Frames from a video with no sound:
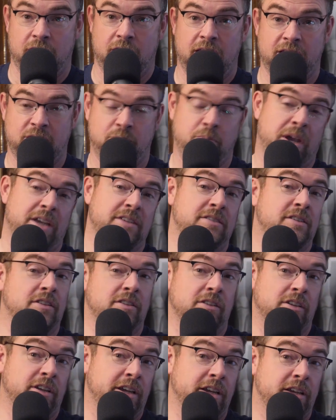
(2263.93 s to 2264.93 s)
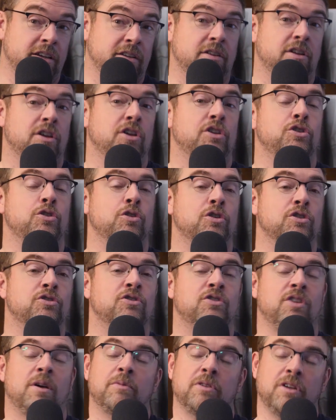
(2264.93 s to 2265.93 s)
it's basically, you could
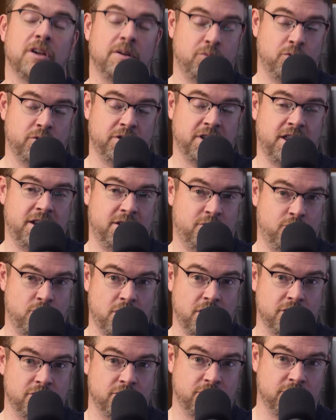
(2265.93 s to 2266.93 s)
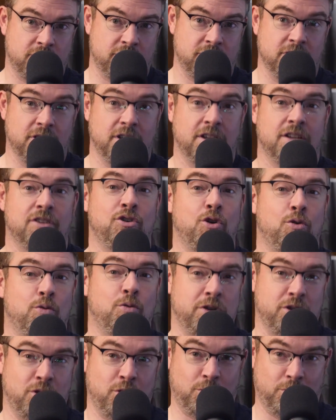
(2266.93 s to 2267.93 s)
sum it up with Kenny Rogers, know
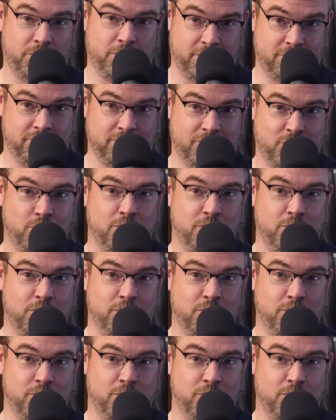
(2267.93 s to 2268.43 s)
when to hold them, know when